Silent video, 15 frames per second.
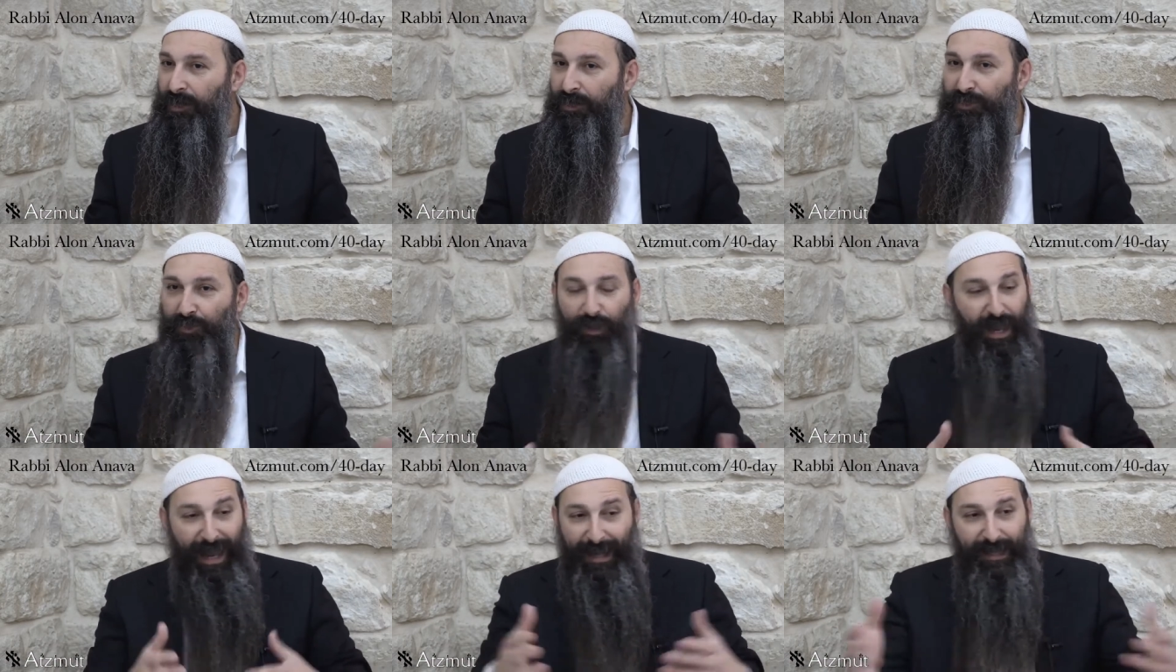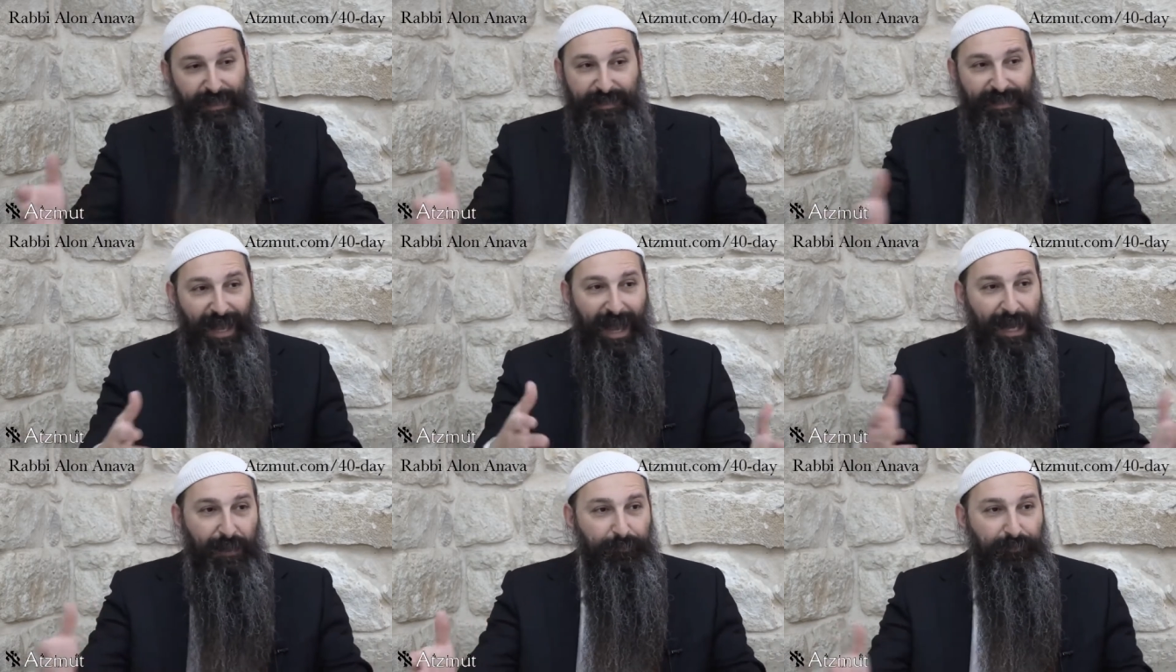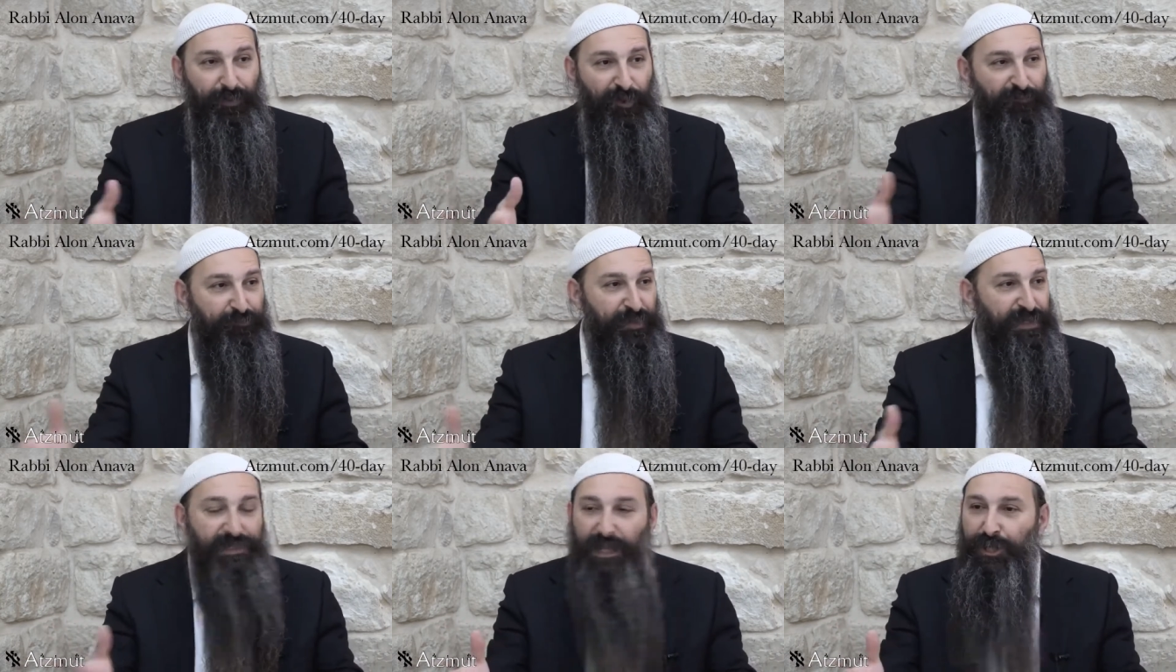So any type of
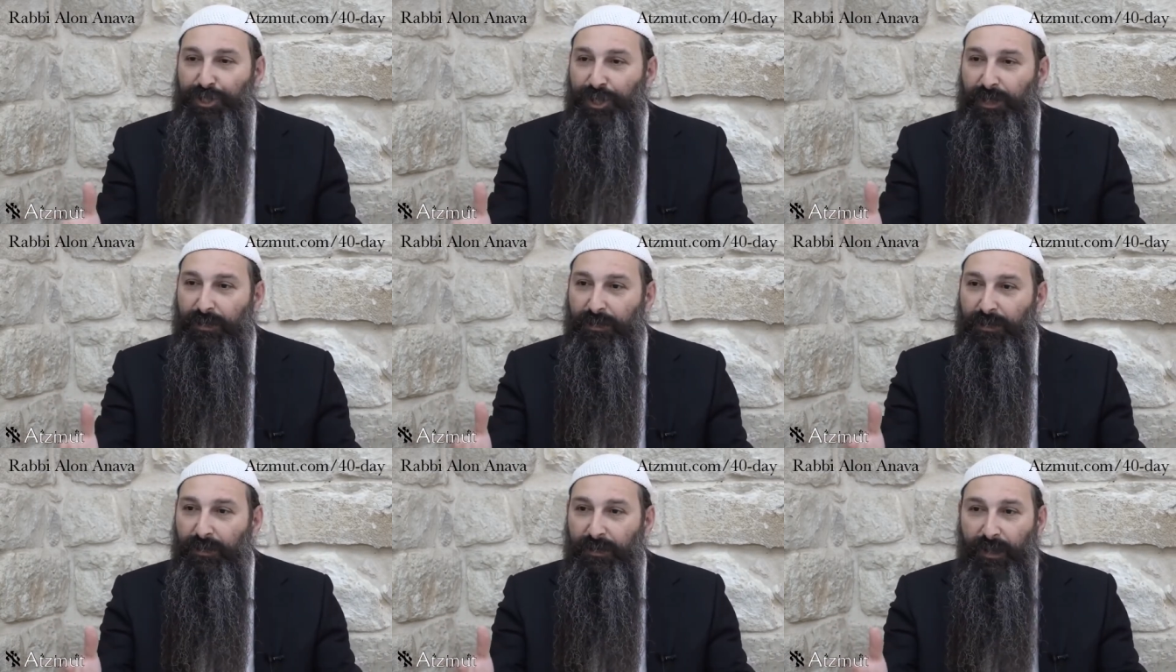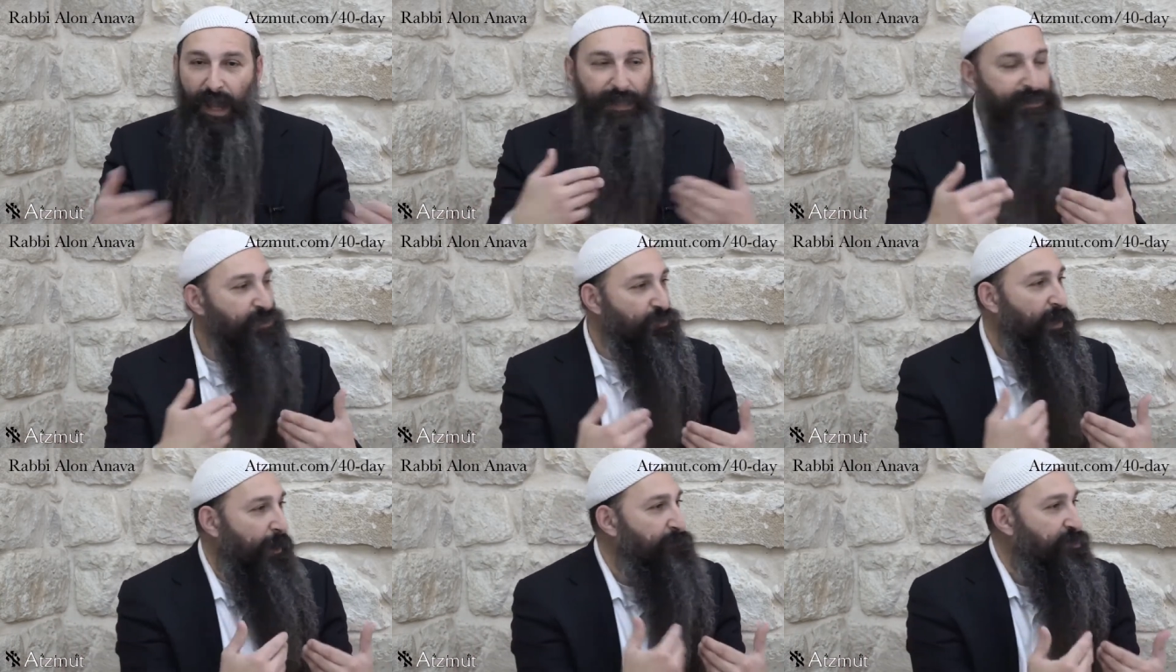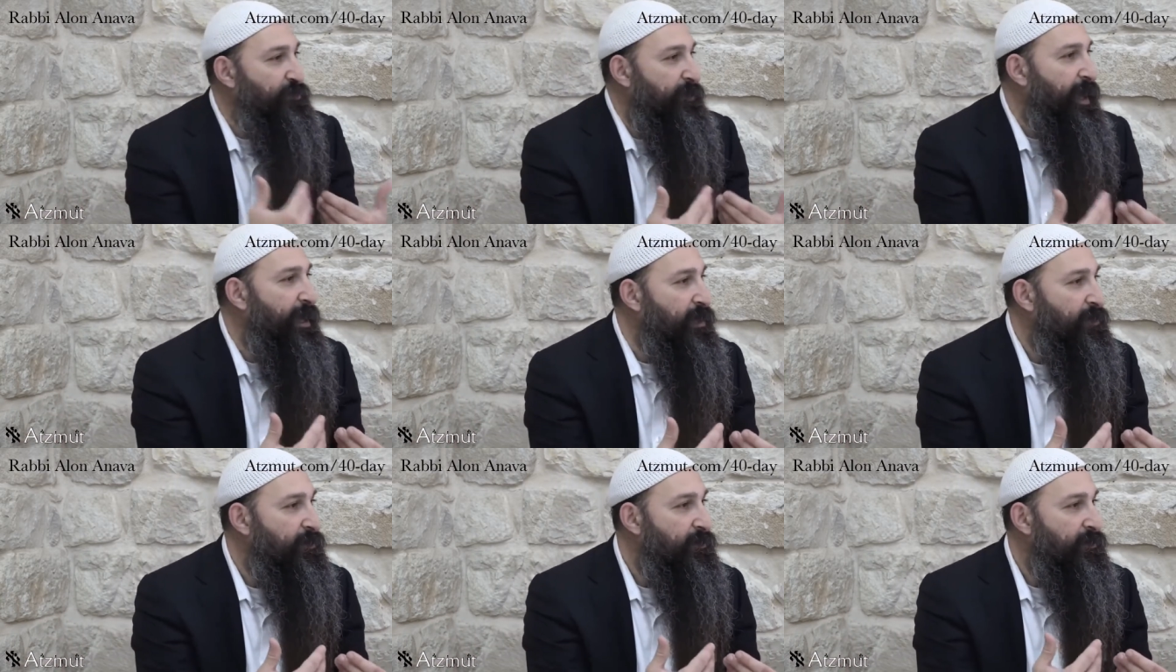position has to come to
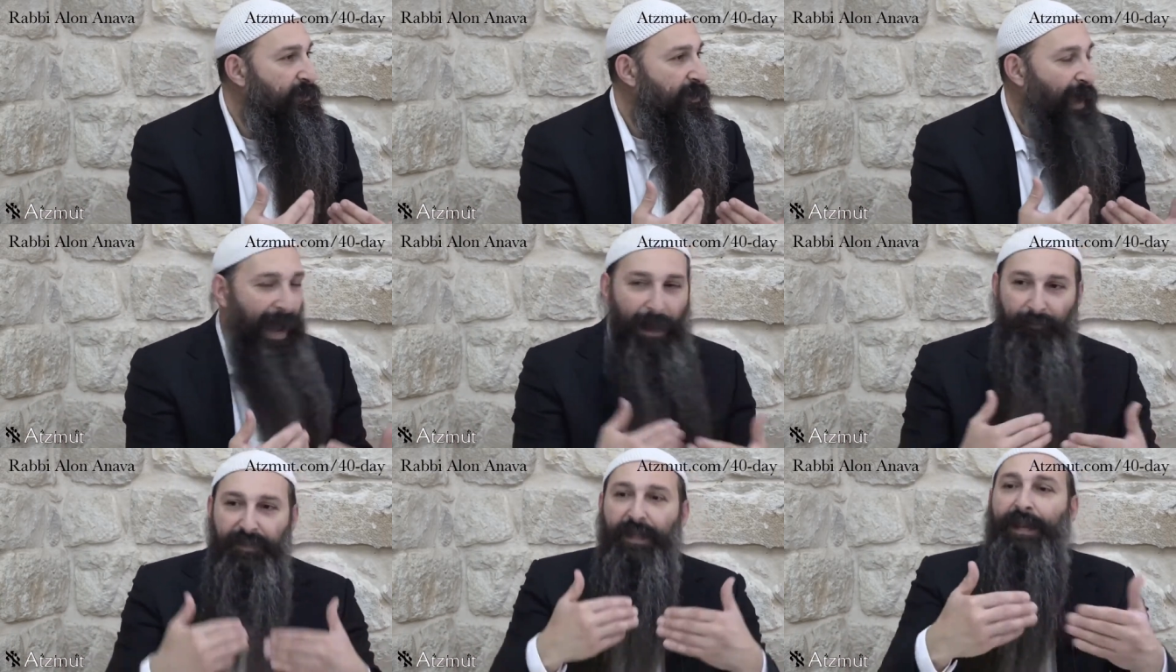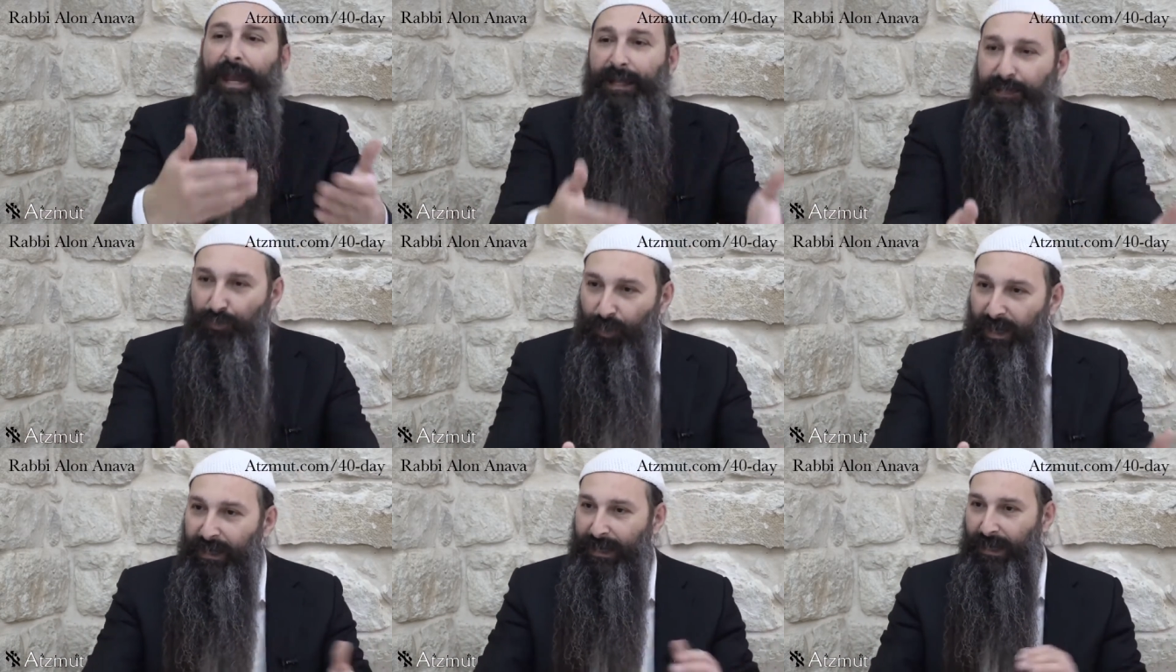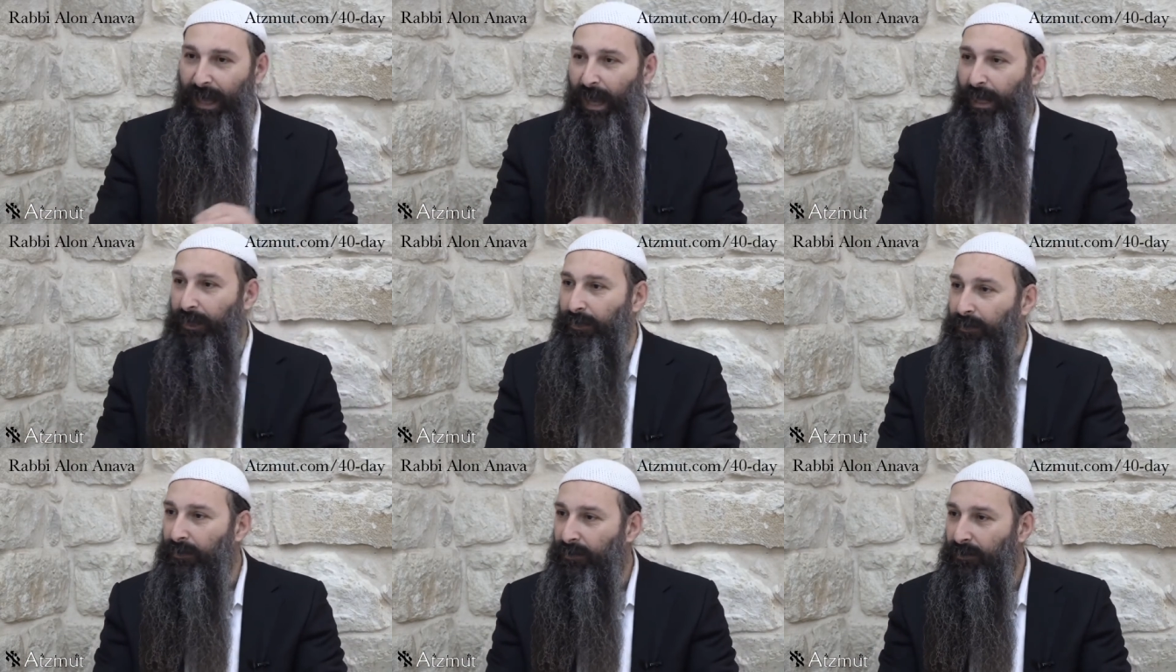me. I'm the next one in
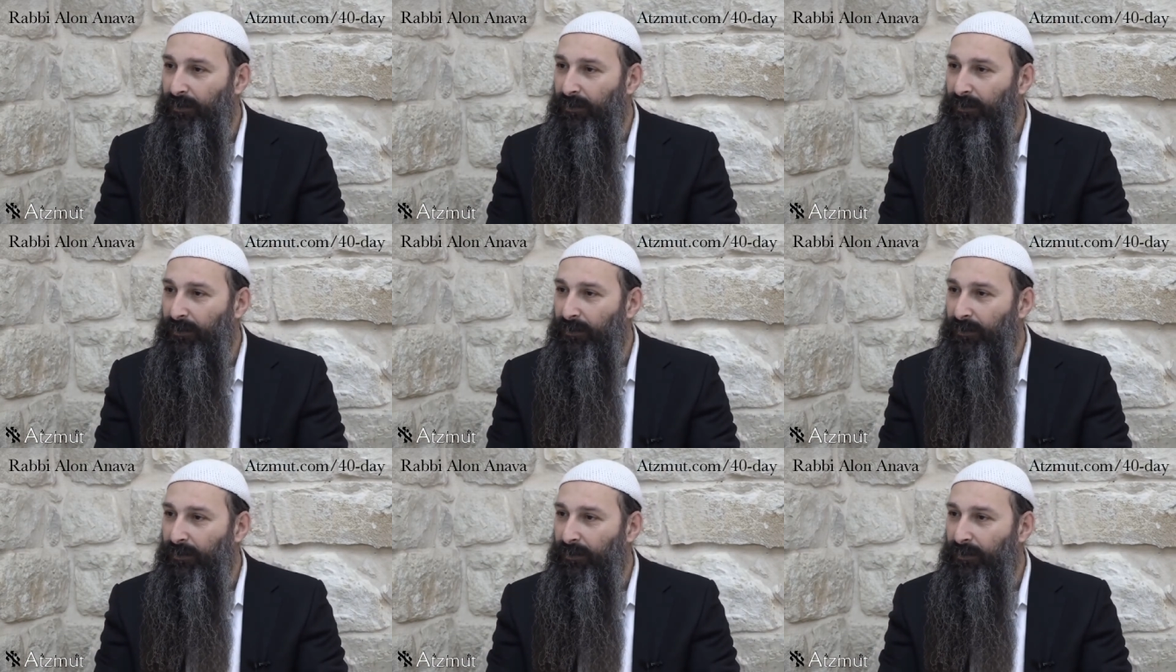line.